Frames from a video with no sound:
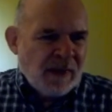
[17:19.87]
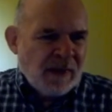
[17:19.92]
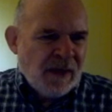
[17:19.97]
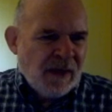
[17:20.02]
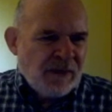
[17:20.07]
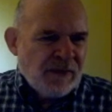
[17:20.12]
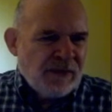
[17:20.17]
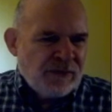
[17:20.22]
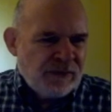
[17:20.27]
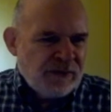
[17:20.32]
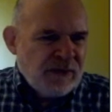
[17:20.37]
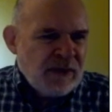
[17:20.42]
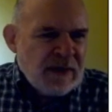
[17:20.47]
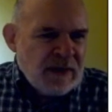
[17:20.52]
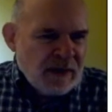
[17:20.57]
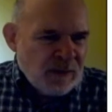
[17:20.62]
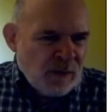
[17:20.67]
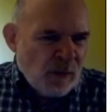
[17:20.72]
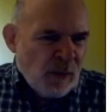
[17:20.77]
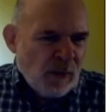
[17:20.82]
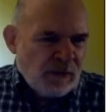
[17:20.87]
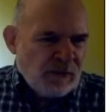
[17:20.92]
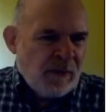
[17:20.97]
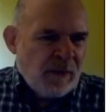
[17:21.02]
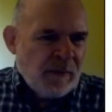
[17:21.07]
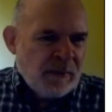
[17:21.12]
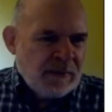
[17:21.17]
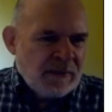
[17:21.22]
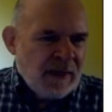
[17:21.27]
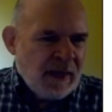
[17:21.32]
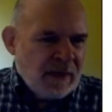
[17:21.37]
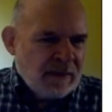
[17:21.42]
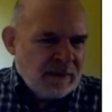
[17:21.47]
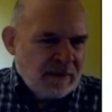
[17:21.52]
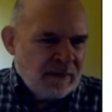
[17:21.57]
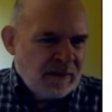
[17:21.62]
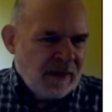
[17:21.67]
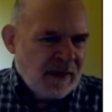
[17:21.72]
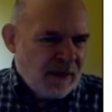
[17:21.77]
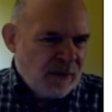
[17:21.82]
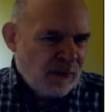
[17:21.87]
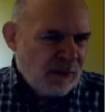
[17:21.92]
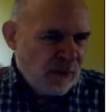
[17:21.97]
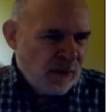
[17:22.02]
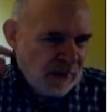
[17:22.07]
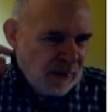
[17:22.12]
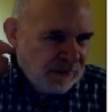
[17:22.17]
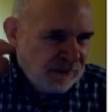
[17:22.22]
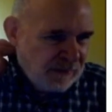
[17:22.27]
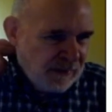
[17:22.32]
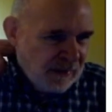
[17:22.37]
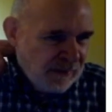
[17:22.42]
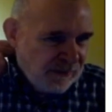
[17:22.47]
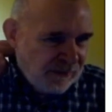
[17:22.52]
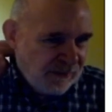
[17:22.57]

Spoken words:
the scene where someone got hurt is